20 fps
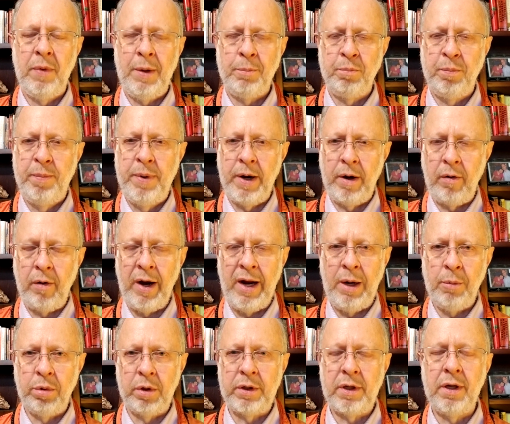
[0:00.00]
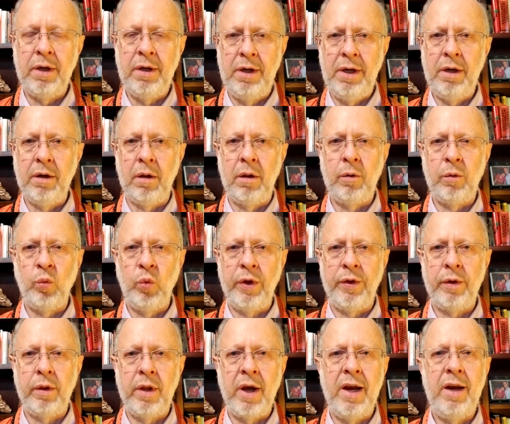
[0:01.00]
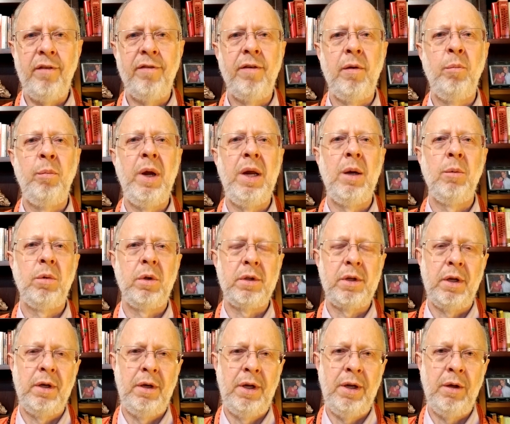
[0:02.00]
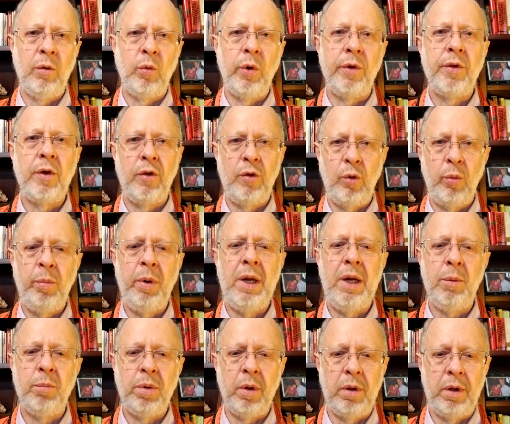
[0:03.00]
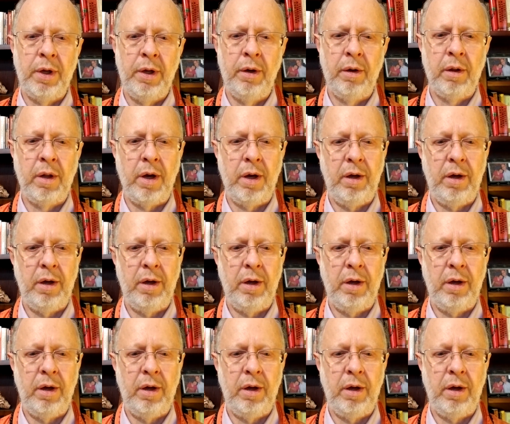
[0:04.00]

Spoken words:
better able to deal with life and be able to deal with other people in life.